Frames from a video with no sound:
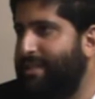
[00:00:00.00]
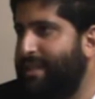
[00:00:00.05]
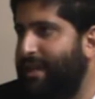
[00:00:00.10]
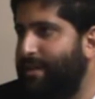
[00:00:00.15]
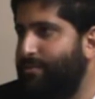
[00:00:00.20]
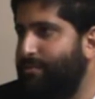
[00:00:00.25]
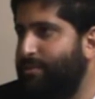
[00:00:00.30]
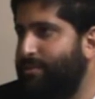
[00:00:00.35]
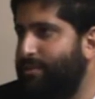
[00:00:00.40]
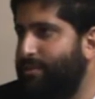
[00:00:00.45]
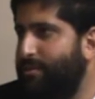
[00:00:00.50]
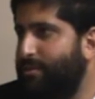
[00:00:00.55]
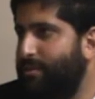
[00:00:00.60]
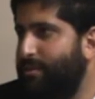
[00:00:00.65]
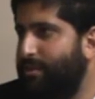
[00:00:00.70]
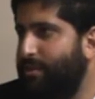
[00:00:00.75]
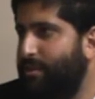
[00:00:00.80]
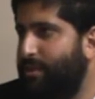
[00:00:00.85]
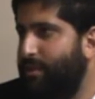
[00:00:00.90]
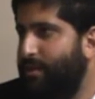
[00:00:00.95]
Talmud,
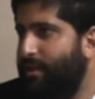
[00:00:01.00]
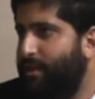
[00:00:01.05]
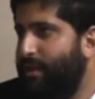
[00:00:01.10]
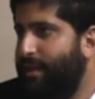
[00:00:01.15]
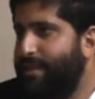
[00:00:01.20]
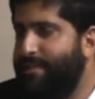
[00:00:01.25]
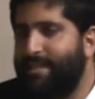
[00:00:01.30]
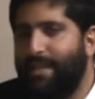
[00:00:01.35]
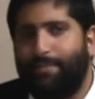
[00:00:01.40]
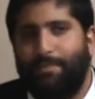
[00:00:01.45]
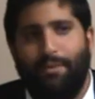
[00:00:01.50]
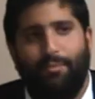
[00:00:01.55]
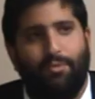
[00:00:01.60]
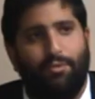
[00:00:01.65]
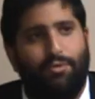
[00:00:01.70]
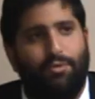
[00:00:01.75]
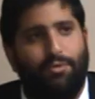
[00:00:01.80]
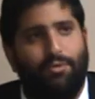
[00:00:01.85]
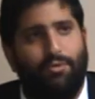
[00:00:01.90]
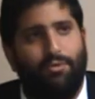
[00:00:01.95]
it's like
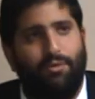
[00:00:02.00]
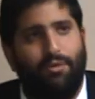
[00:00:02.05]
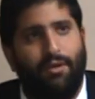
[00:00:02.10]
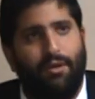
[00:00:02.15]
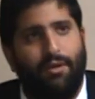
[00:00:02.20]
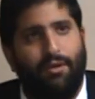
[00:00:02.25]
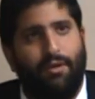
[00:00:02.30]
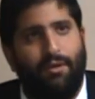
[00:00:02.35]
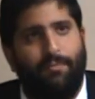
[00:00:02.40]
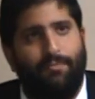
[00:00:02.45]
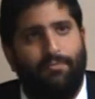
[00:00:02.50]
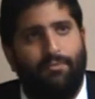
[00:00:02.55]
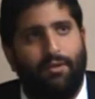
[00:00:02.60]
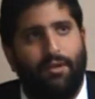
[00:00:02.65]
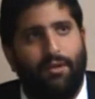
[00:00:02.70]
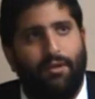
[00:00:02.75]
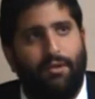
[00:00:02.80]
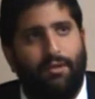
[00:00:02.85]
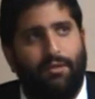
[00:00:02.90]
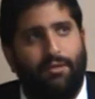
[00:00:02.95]
people who,
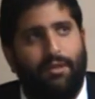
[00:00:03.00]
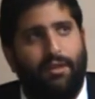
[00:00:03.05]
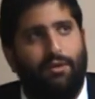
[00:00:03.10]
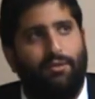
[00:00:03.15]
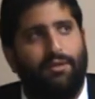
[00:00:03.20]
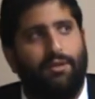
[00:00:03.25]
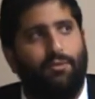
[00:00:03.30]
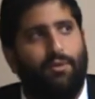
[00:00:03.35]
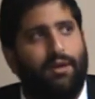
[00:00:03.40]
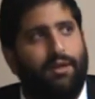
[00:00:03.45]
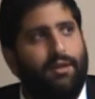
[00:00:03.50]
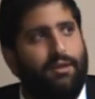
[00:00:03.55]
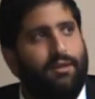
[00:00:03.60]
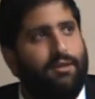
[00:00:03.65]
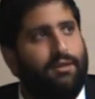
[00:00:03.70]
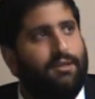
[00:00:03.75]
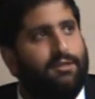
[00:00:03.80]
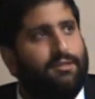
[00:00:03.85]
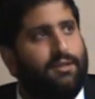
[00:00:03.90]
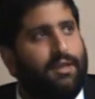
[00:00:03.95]
they only want to,
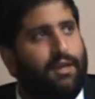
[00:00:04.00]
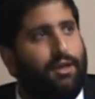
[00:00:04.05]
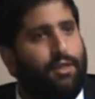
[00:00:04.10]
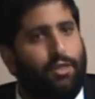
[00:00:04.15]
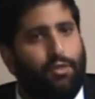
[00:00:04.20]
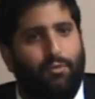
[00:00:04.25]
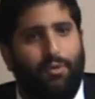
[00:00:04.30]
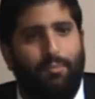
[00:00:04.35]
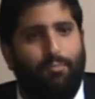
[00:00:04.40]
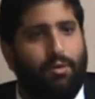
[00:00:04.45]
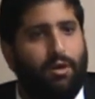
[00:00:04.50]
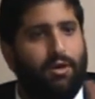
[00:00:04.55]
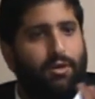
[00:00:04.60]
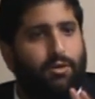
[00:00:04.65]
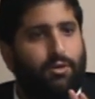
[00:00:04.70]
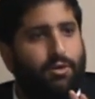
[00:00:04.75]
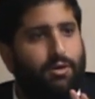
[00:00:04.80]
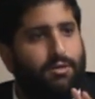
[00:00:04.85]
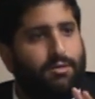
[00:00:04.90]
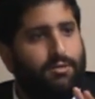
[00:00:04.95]
you know, it's like a three-part
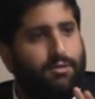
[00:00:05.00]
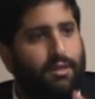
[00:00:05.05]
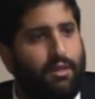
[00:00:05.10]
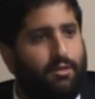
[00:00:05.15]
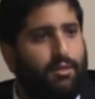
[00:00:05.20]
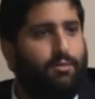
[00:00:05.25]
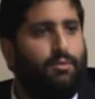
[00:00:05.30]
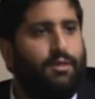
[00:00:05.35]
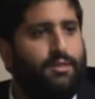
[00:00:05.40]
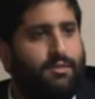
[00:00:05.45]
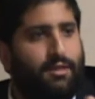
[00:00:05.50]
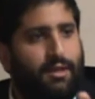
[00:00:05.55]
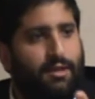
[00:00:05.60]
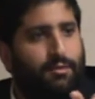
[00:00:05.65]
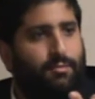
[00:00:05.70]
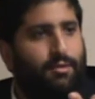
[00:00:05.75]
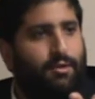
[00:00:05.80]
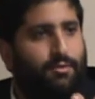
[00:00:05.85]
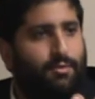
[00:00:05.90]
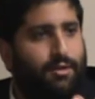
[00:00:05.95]
course, they only want to study
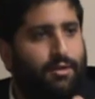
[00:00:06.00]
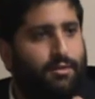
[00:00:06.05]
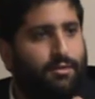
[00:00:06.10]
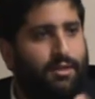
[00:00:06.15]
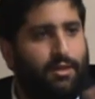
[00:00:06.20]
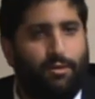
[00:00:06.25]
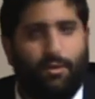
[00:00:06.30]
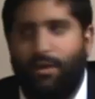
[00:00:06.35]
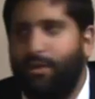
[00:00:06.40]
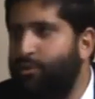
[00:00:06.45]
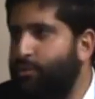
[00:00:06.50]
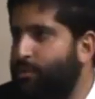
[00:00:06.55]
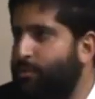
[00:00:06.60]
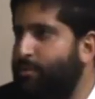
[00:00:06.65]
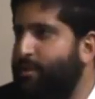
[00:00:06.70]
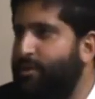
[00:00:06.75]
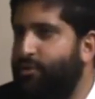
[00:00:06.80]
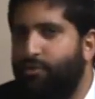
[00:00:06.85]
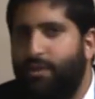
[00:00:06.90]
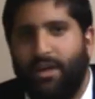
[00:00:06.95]
the middle one. They don't want to do
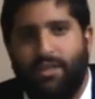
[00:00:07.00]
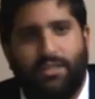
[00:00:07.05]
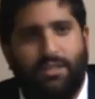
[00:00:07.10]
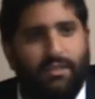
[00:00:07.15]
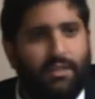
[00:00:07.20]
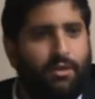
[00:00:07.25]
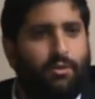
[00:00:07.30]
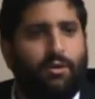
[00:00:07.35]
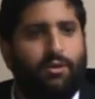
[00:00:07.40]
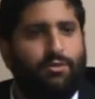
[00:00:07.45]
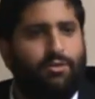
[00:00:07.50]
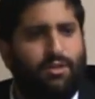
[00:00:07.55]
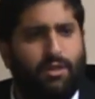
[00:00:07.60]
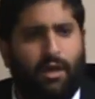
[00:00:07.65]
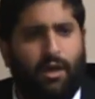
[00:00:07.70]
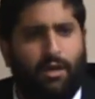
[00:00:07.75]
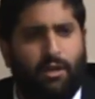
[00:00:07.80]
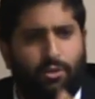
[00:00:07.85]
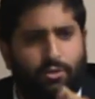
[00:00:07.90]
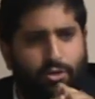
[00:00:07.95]
the introduction, they don't want to do the
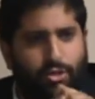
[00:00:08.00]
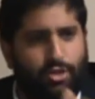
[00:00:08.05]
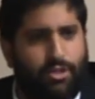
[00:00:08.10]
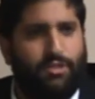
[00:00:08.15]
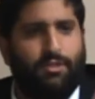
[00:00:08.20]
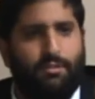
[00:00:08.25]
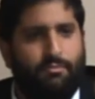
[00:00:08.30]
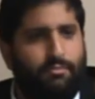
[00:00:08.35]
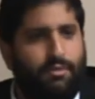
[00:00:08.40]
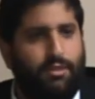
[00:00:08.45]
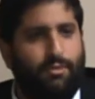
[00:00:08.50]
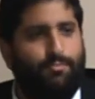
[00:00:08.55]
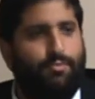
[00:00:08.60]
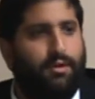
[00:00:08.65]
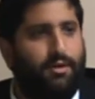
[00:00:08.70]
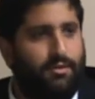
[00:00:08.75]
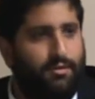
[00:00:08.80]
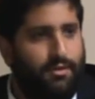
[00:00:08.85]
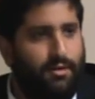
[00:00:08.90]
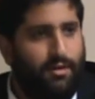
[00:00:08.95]
conclusion, just the middle
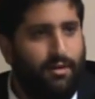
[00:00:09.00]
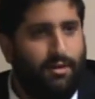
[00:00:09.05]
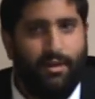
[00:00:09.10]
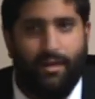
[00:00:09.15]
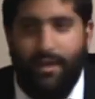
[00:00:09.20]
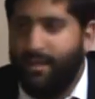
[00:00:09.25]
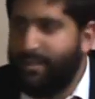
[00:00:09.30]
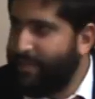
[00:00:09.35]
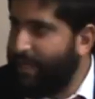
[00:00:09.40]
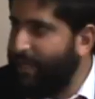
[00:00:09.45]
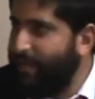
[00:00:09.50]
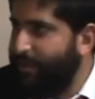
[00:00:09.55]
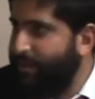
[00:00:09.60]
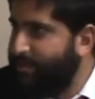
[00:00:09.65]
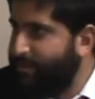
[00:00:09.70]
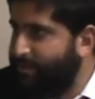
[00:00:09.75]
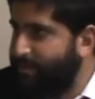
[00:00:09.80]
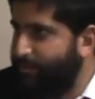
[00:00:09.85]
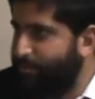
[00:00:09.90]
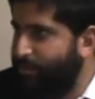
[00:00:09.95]
part. It's kind of,
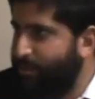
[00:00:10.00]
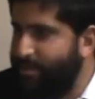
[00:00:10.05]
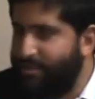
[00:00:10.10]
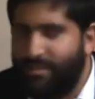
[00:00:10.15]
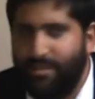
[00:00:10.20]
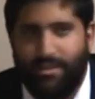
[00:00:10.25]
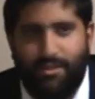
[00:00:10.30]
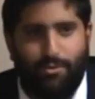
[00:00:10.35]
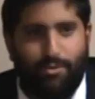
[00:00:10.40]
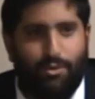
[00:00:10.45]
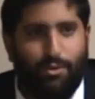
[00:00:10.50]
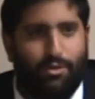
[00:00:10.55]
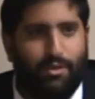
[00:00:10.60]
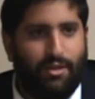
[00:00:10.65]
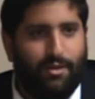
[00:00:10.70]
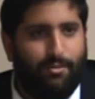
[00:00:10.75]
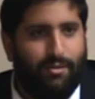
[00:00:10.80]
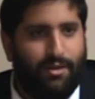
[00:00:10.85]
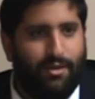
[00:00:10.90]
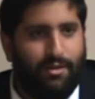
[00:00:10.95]
it's pretty silly when you
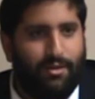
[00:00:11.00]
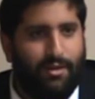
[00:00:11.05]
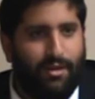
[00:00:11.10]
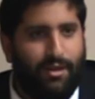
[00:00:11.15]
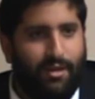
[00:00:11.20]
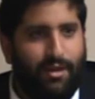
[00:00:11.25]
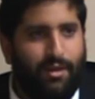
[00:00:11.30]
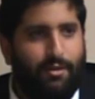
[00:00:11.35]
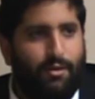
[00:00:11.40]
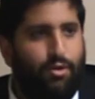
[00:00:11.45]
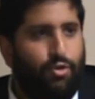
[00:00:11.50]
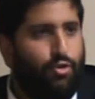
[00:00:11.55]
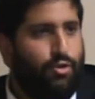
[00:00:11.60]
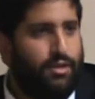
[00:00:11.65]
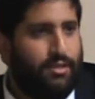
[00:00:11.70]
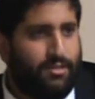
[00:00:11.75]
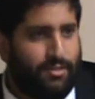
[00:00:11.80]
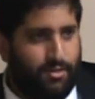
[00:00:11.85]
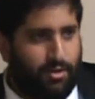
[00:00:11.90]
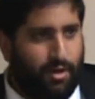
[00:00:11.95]
think about it. You
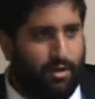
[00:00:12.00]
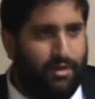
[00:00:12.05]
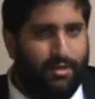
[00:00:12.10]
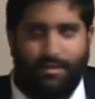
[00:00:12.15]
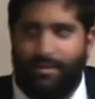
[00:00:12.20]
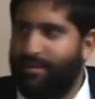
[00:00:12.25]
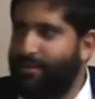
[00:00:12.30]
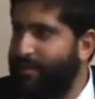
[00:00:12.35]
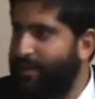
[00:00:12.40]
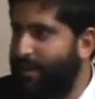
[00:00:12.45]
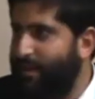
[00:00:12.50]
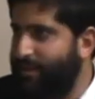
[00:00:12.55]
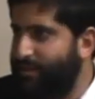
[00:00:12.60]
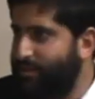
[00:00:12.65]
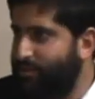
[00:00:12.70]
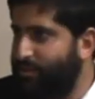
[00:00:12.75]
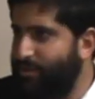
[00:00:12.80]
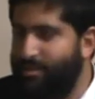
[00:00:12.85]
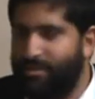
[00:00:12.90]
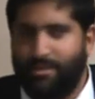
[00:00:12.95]
didn't start in the Tanakh,
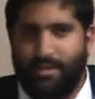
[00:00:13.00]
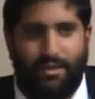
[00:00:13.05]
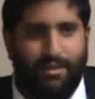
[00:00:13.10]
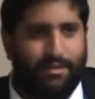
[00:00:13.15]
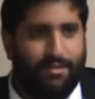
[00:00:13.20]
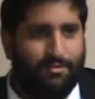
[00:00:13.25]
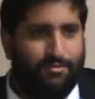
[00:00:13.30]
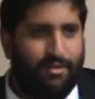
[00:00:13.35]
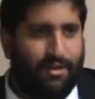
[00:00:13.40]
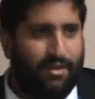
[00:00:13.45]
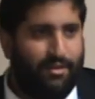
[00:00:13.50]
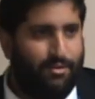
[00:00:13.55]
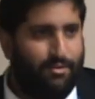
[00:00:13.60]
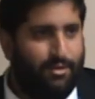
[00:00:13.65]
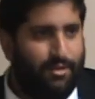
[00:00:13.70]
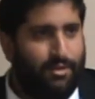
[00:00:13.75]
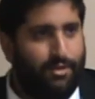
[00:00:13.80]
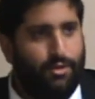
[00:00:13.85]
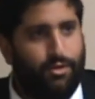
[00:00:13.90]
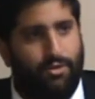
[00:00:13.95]
so this is not a divine
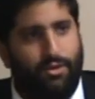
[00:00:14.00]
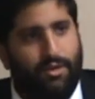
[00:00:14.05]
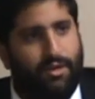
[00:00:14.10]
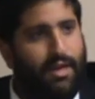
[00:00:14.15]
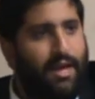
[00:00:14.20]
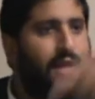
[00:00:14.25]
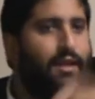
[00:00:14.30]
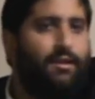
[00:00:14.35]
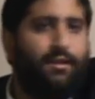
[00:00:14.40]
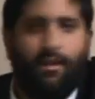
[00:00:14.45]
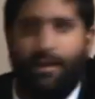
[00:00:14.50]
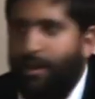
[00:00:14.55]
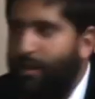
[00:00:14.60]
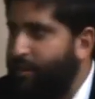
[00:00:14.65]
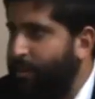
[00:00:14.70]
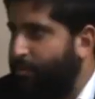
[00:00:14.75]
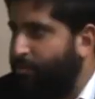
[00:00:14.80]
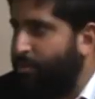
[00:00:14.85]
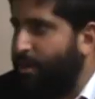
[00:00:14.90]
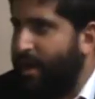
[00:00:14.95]
learning. You didn't end in
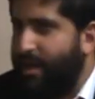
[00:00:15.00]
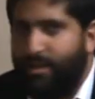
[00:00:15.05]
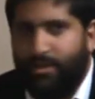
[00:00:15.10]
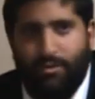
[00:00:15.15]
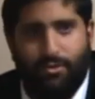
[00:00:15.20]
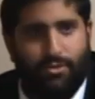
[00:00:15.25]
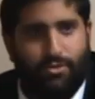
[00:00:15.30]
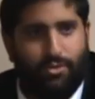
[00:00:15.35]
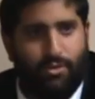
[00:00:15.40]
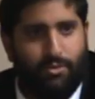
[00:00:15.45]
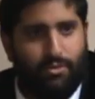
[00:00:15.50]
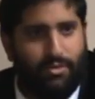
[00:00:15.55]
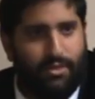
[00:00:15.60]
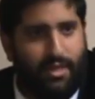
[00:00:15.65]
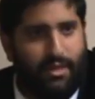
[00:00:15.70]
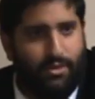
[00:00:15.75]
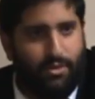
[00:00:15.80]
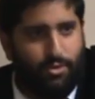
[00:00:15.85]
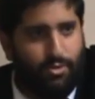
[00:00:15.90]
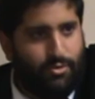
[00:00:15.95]
anything practical, so it's
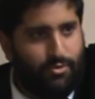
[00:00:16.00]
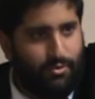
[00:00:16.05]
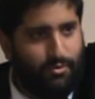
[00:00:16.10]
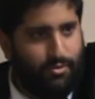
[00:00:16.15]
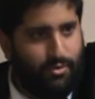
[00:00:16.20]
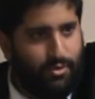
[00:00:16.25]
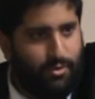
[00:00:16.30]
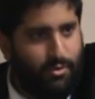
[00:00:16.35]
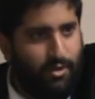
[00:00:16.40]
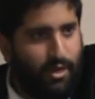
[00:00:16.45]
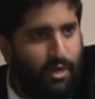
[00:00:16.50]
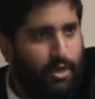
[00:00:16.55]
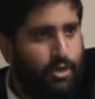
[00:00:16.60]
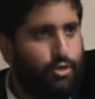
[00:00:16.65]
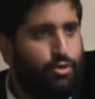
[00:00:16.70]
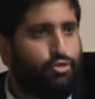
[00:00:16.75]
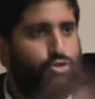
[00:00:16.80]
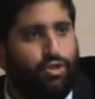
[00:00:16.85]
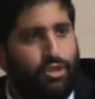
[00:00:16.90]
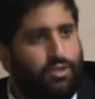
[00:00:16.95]
not useful for you.
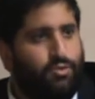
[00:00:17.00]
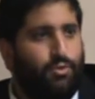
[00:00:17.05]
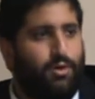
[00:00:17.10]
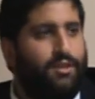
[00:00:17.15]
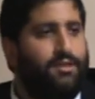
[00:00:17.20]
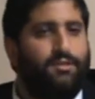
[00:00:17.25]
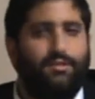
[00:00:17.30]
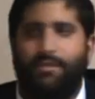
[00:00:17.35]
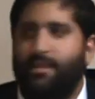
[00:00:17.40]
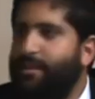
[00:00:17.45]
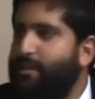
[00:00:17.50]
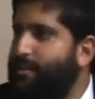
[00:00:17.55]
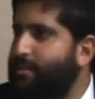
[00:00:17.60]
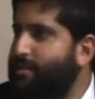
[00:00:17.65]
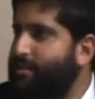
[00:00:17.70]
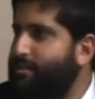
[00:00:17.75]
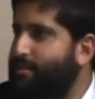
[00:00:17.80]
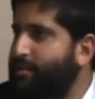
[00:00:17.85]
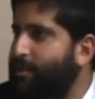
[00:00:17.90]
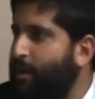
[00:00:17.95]
You just want to stick to
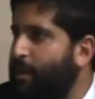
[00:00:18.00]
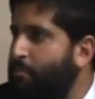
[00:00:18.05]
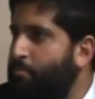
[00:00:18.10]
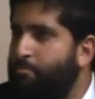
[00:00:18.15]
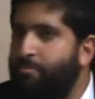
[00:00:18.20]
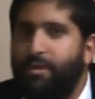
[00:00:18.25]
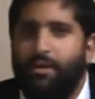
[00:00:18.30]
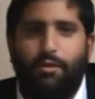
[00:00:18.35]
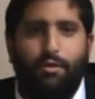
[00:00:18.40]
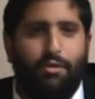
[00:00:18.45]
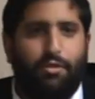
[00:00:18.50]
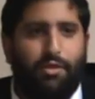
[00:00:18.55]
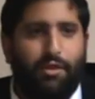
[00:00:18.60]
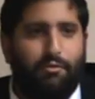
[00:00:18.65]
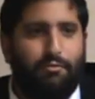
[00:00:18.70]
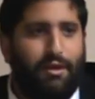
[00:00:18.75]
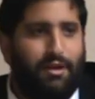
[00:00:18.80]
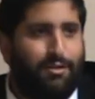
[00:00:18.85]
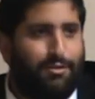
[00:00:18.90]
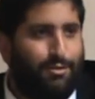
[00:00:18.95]
this middle
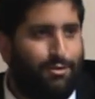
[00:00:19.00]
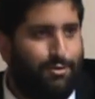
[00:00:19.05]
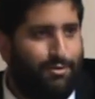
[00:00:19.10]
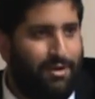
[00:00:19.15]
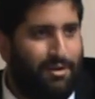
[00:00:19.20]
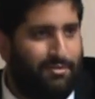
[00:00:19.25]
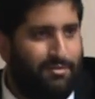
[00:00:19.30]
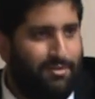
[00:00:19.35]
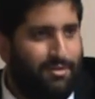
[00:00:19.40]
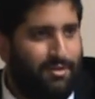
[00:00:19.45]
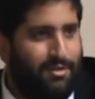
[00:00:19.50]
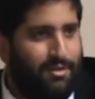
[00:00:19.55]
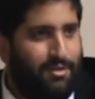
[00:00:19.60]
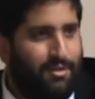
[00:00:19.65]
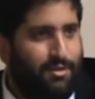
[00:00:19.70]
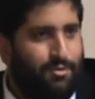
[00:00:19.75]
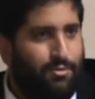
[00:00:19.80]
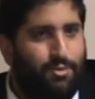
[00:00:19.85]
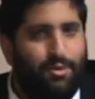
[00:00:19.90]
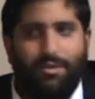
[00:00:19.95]
theoretical ground.
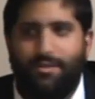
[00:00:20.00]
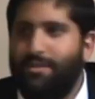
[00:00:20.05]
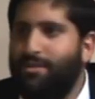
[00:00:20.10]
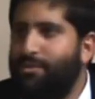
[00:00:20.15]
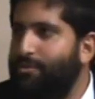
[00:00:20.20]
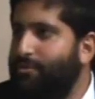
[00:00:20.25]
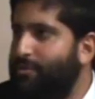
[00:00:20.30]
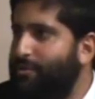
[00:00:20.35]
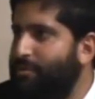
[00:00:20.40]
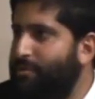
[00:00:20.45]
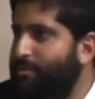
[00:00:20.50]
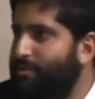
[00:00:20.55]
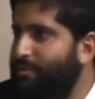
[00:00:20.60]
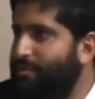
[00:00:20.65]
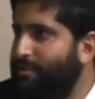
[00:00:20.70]
What does it do for you?